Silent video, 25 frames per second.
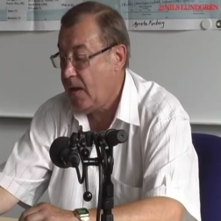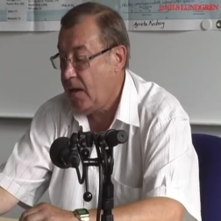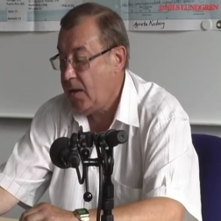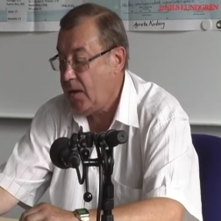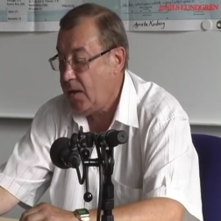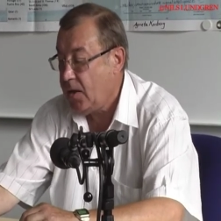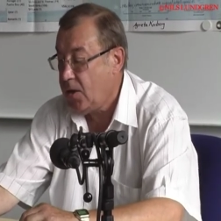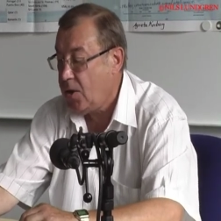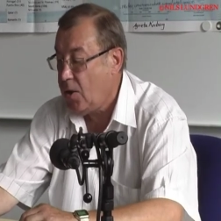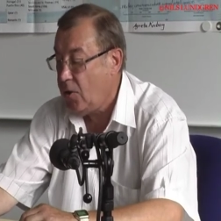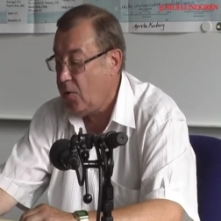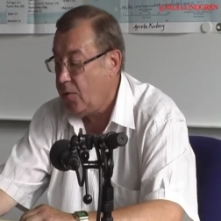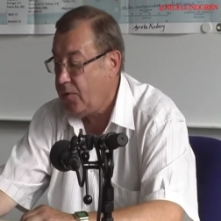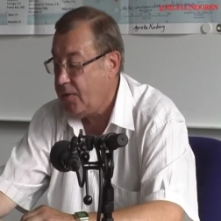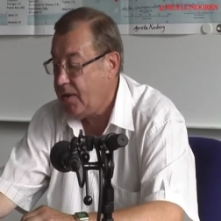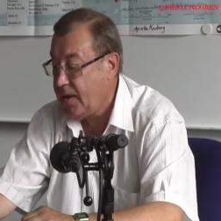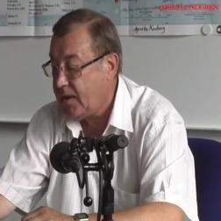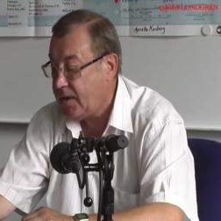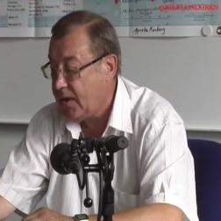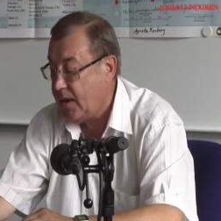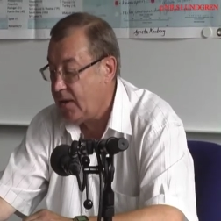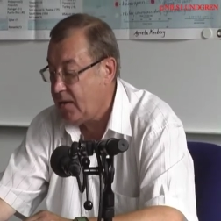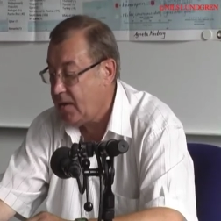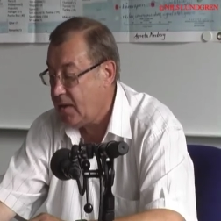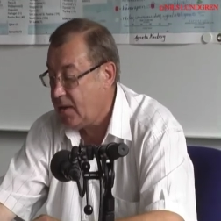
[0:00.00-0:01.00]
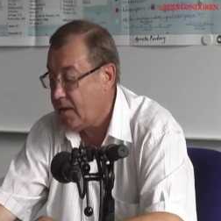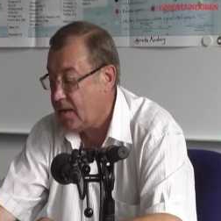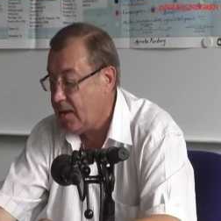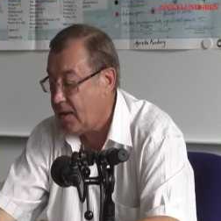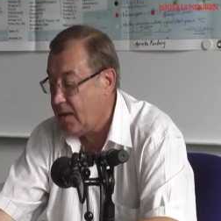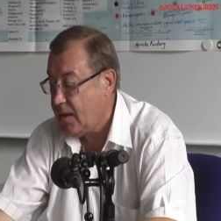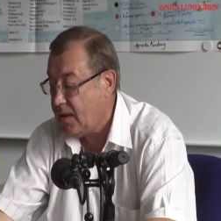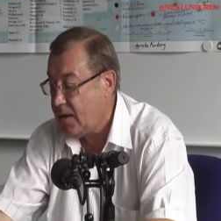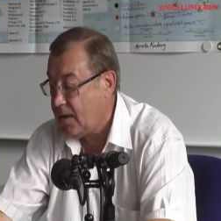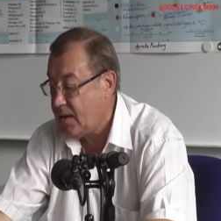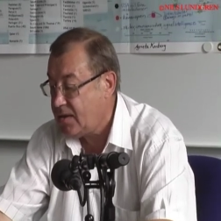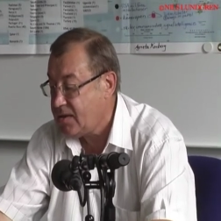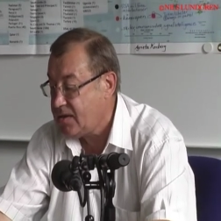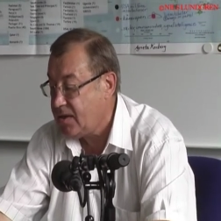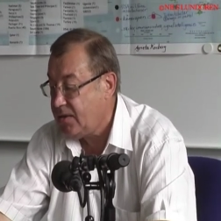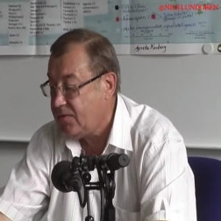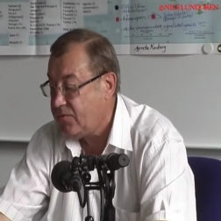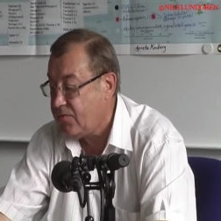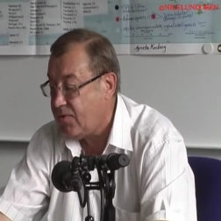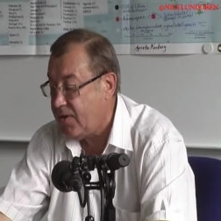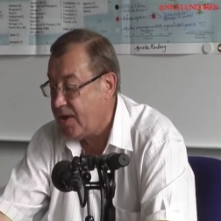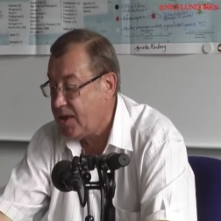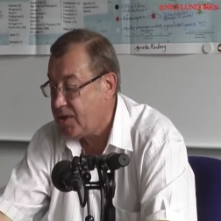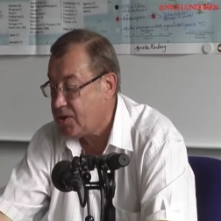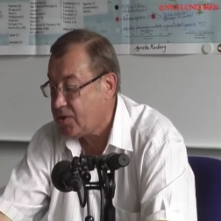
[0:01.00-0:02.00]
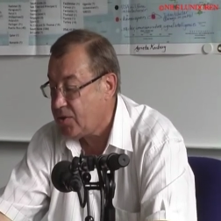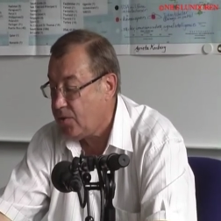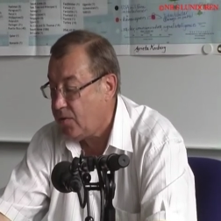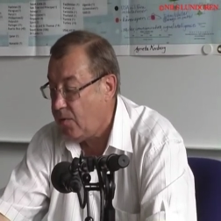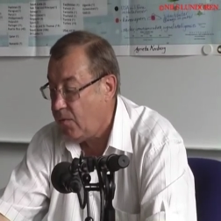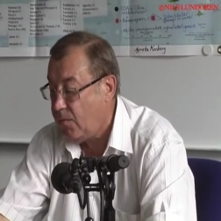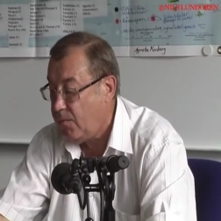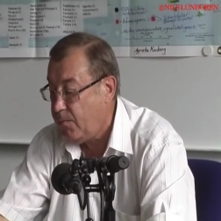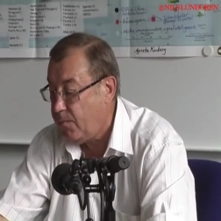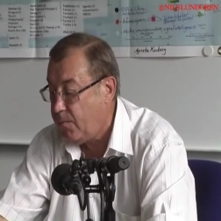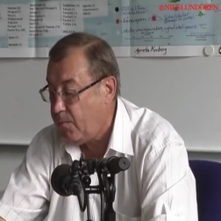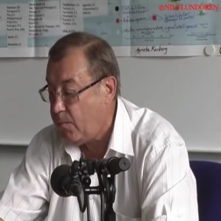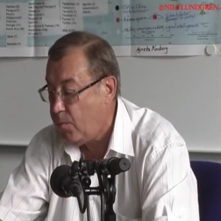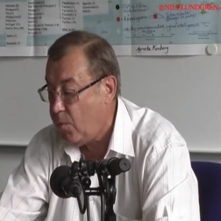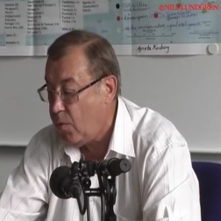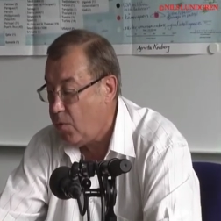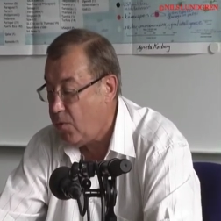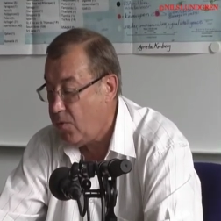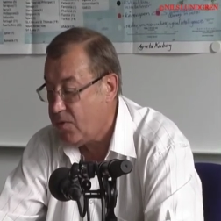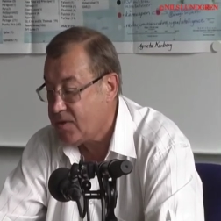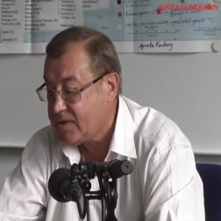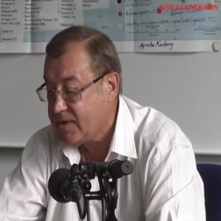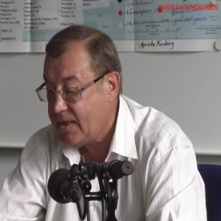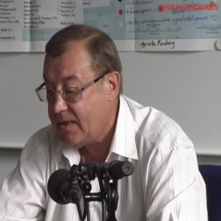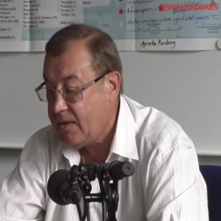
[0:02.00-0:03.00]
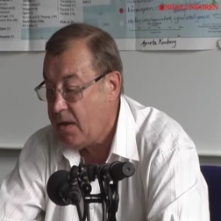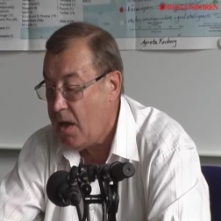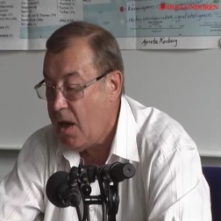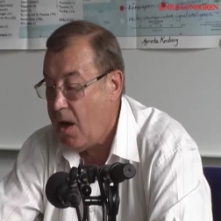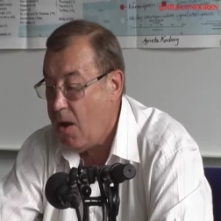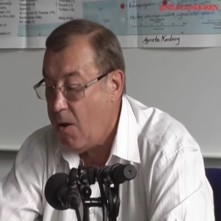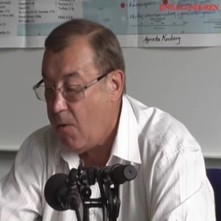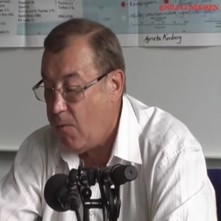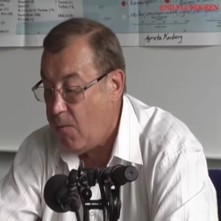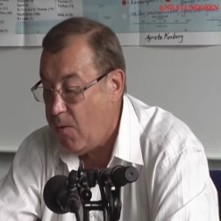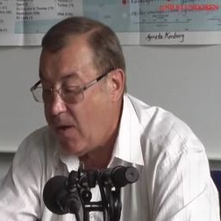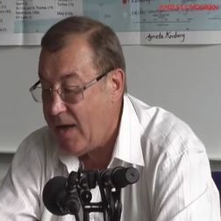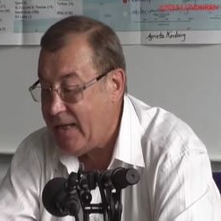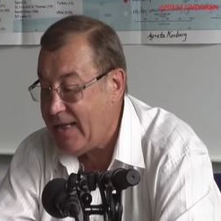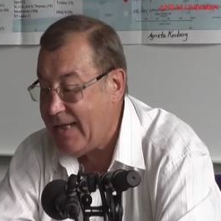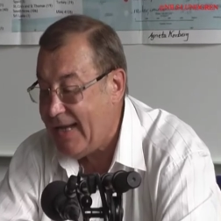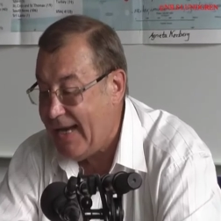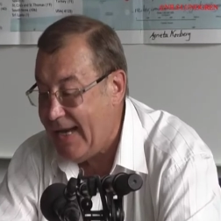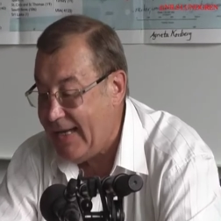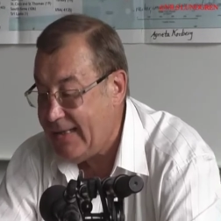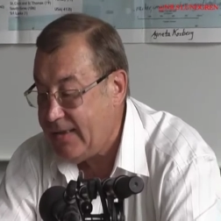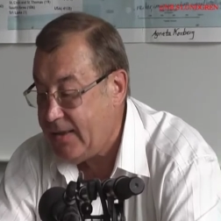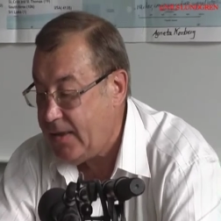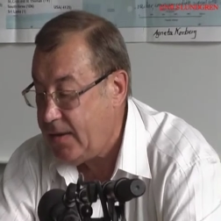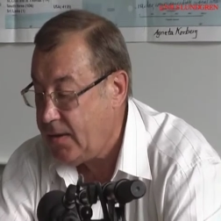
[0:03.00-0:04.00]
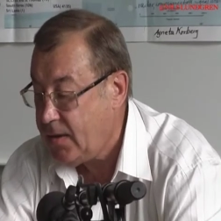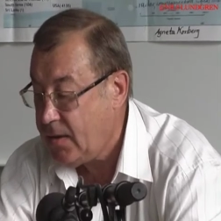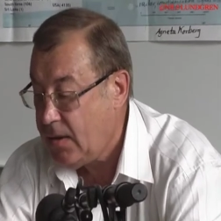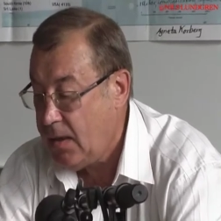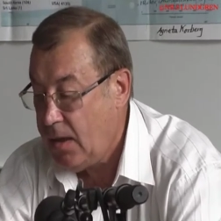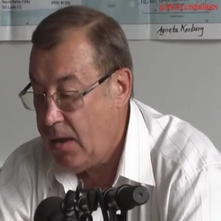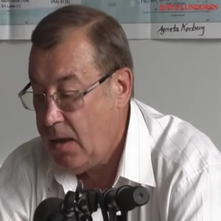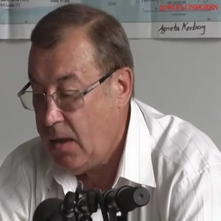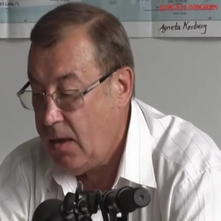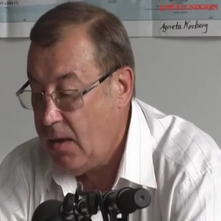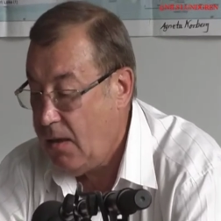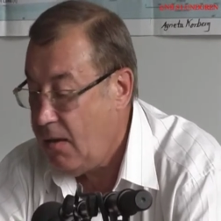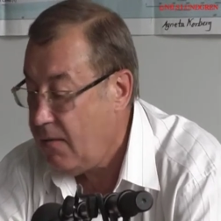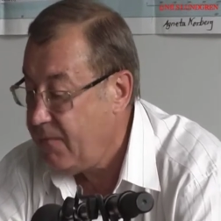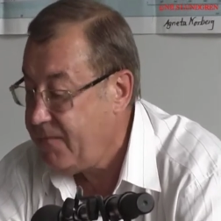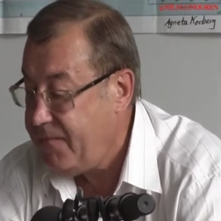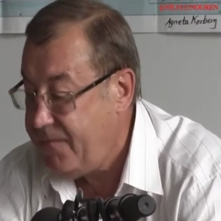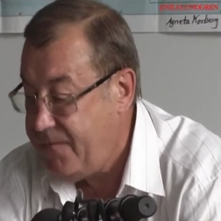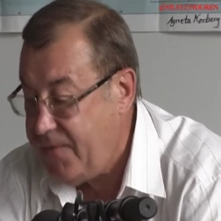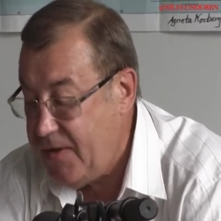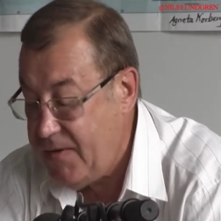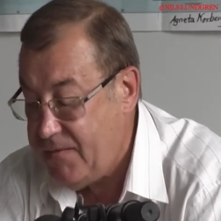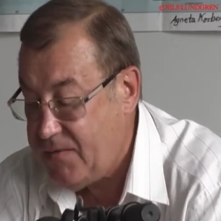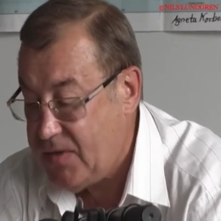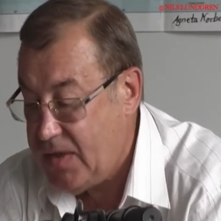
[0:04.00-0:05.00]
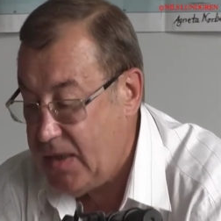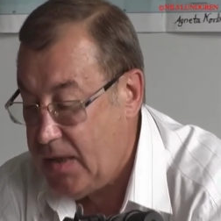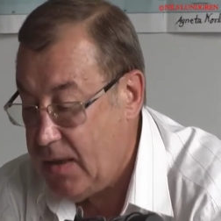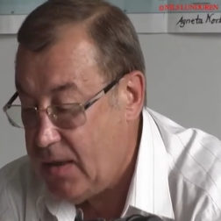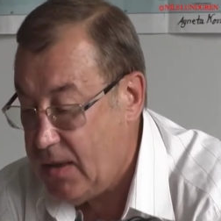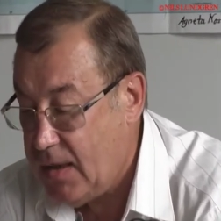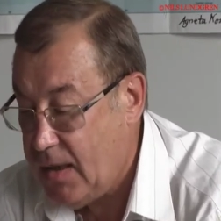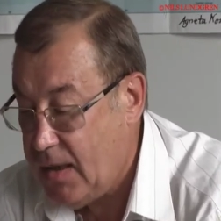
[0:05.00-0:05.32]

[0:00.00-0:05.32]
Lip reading: including a concentration of more than 150